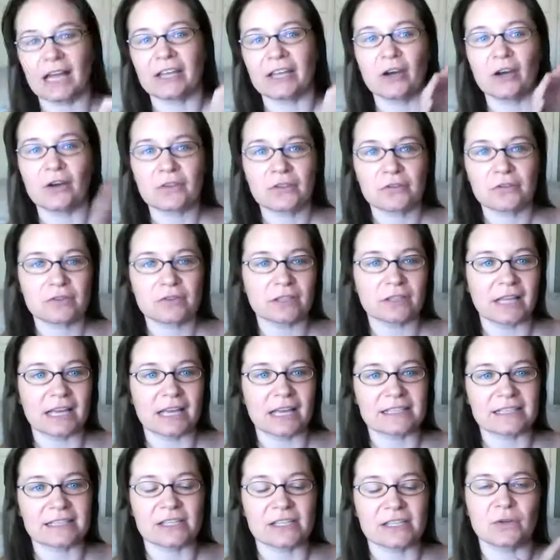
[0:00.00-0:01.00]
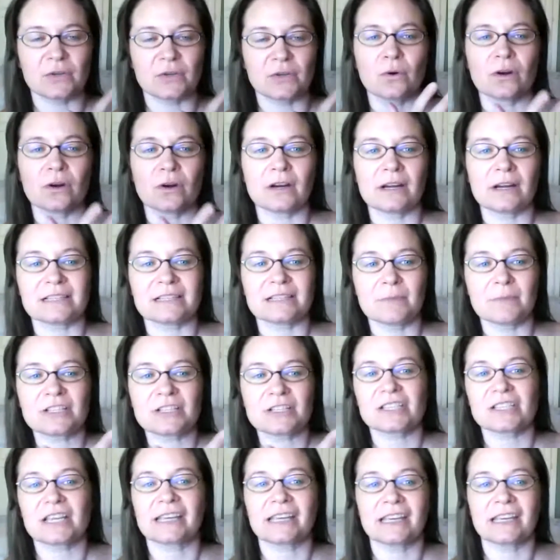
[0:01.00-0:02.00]
through the lesson, or as much as
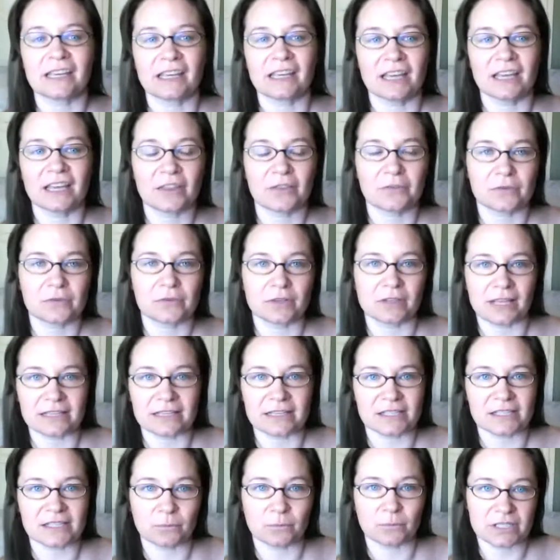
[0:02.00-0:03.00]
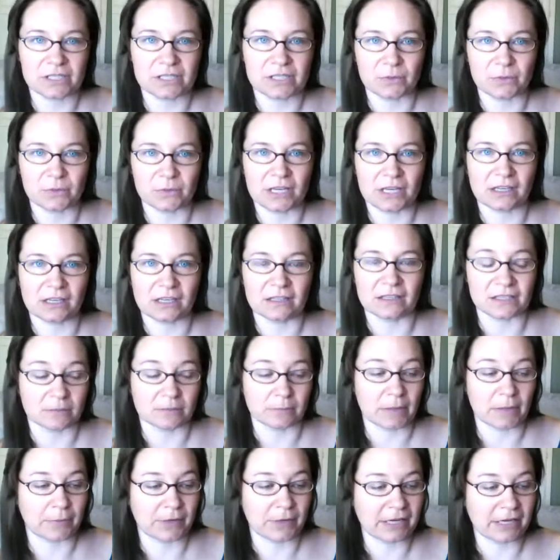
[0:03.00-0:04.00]
I can get through the lesson once a week until my
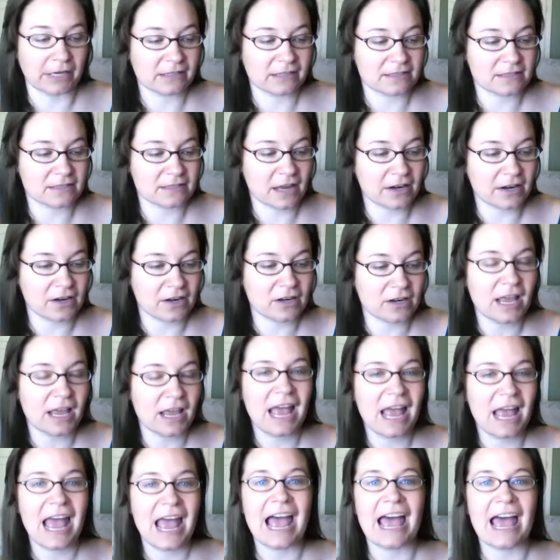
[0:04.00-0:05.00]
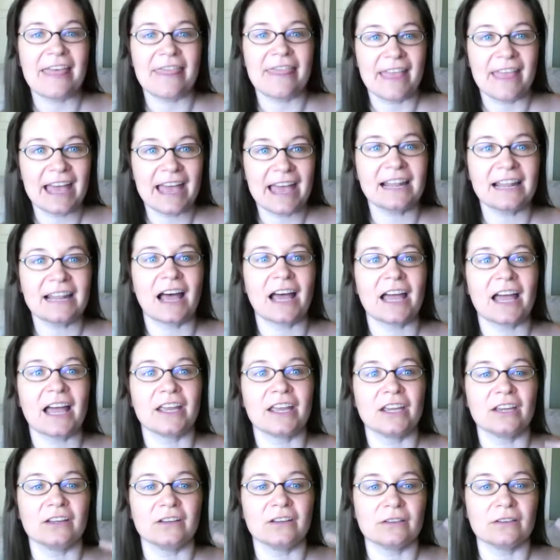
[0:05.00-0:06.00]
brain gets tired, and then
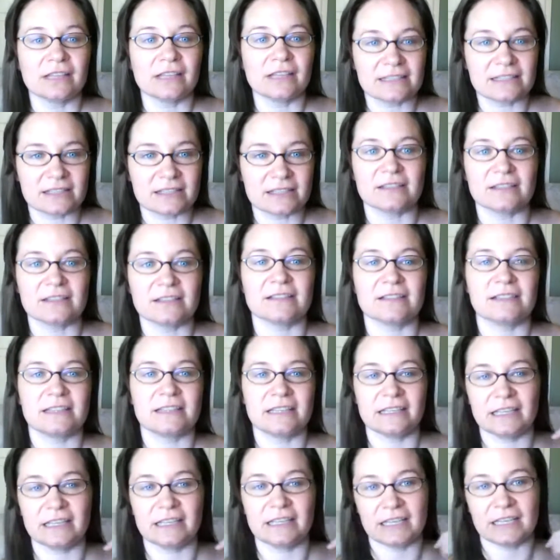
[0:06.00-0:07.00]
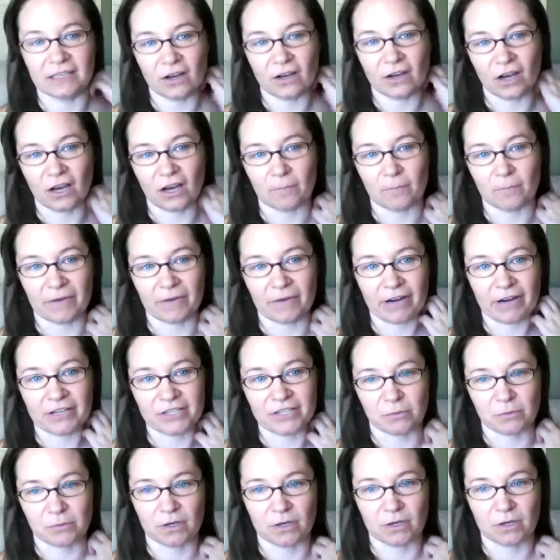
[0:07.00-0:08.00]
I listen to the CD on my ride to
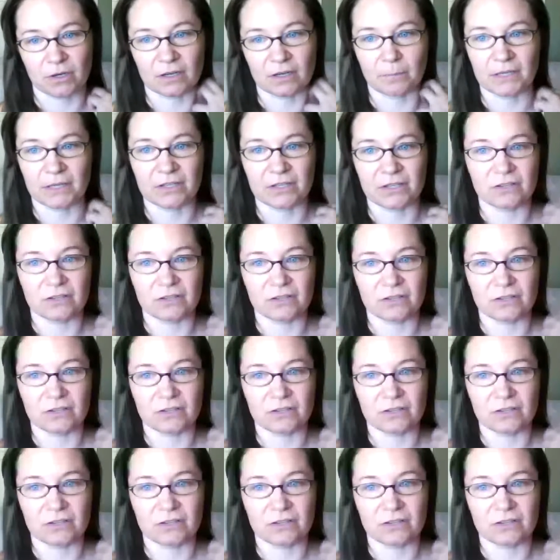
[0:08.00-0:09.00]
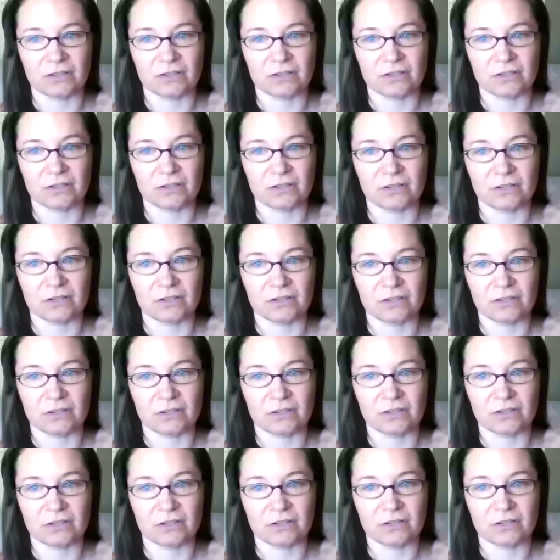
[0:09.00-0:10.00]
work. But you can do it while, you can put it in your
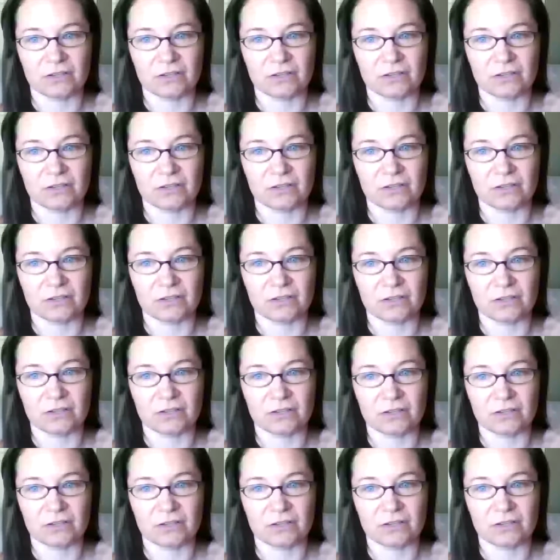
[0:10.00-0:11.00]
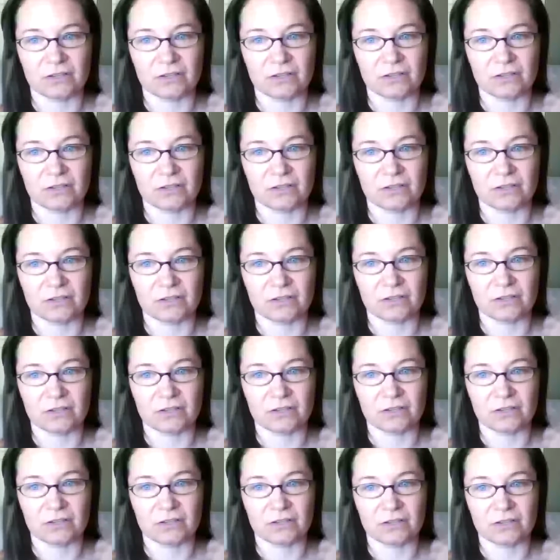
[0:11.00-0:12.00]
headphones and do it while training to work as well.
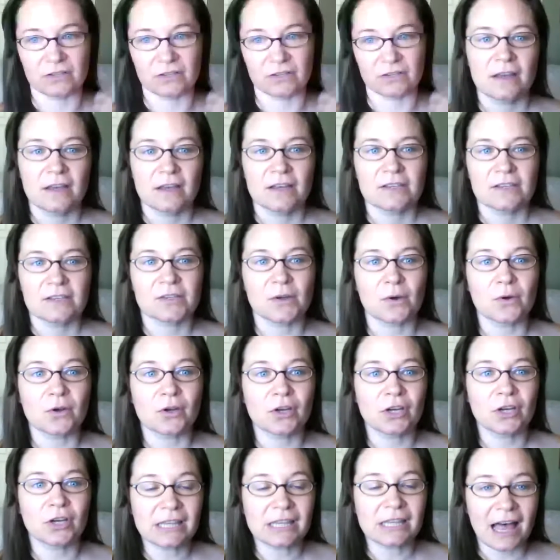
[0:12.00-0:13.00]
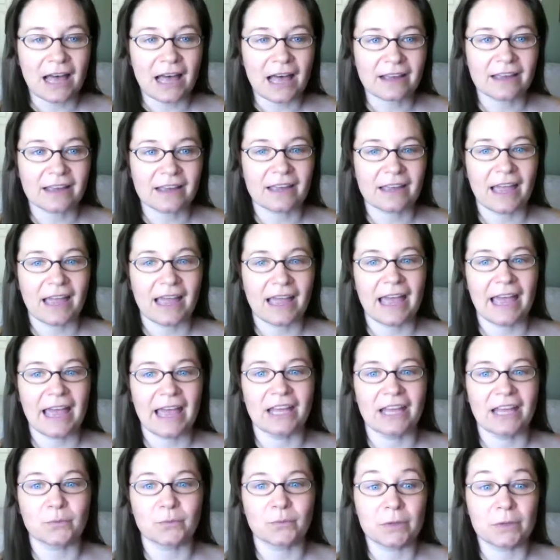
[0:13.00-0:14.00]
So good luck,
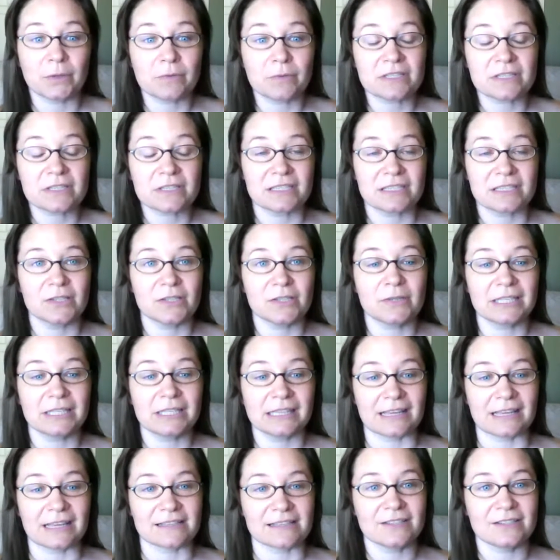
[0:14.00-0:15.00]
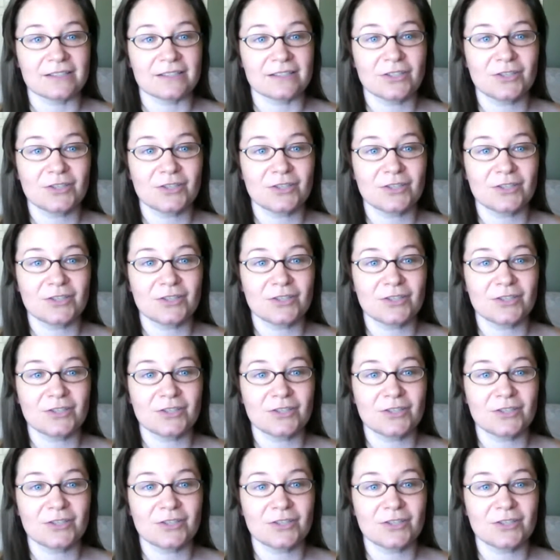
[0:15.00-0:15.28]
and we will see you in lesson 2.